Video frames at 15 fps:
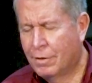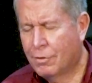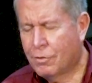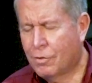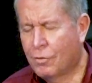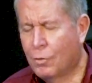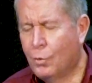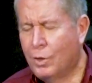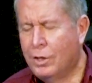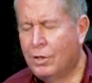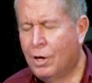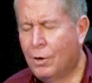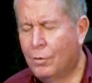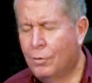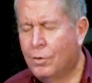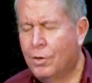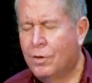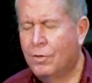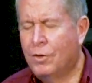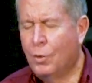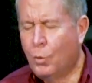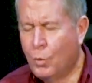So that we know
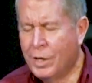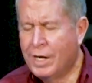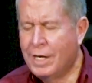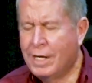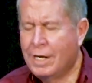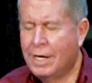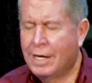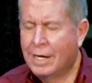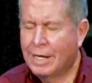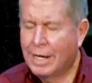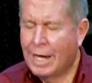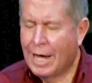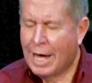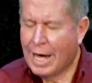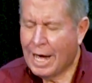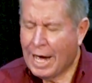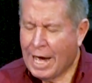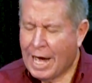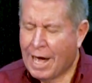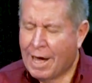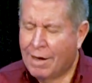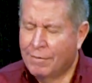that we
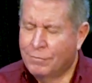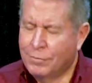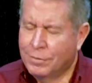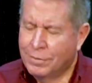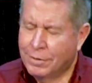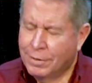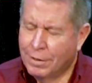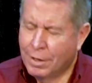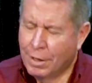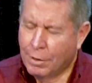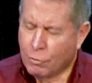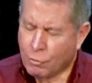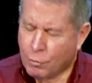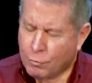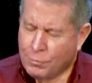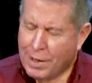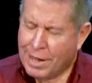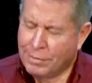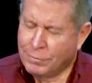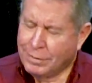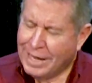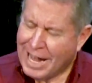have a
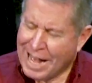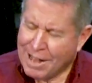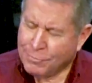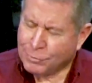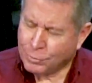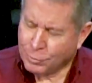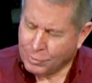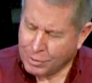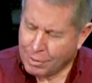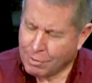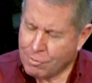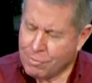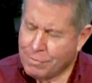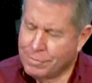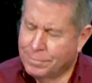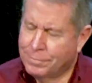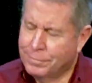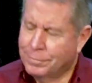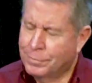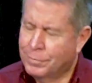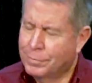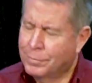survival after this.
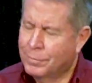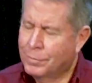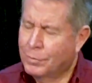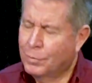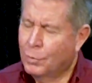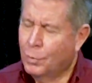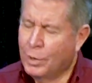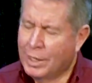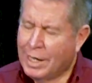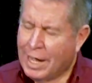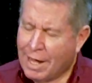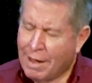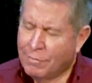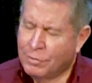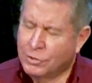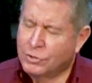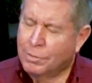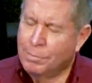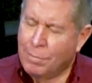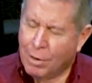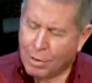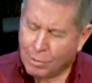We have a
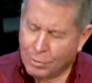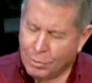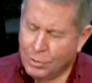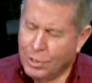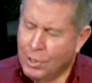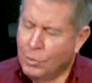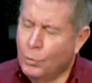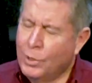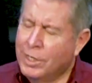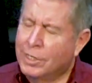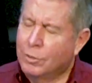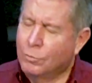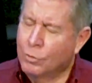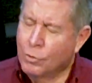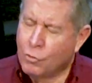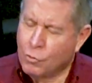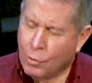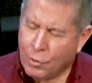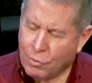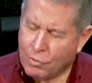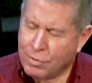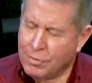tomorrow. We can
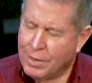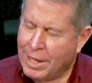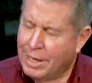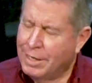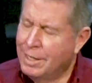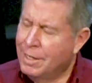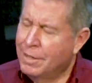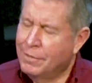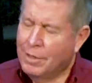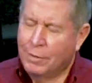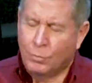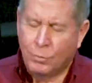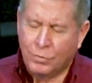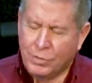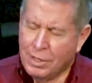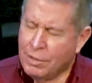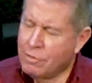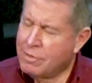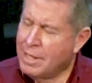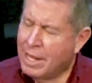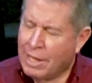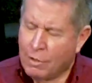rejoice in that, that these
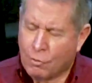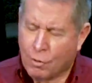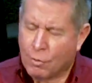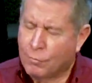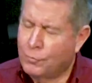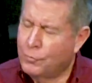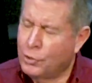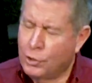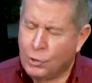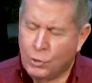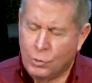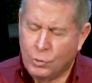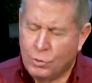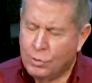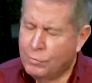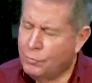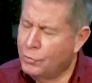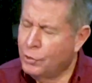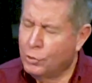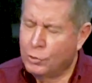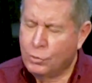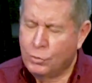days are few,
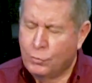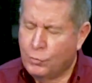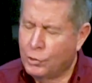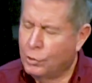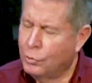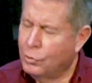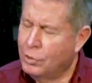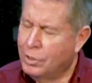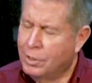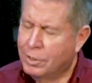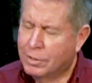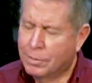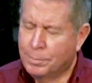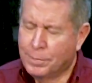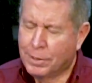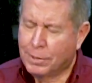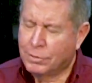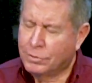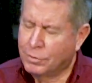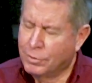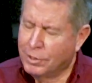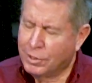few, few
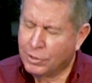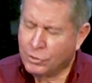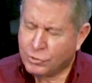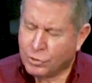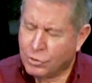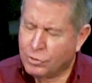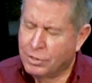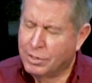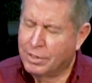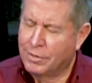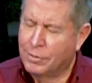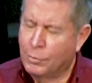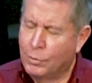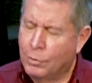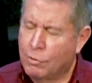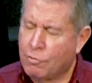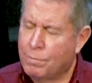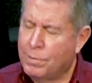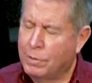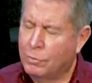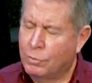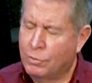compared to the eternity that we'll
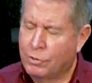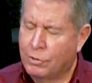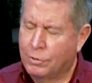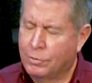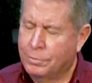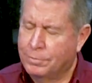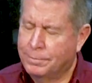spend with you.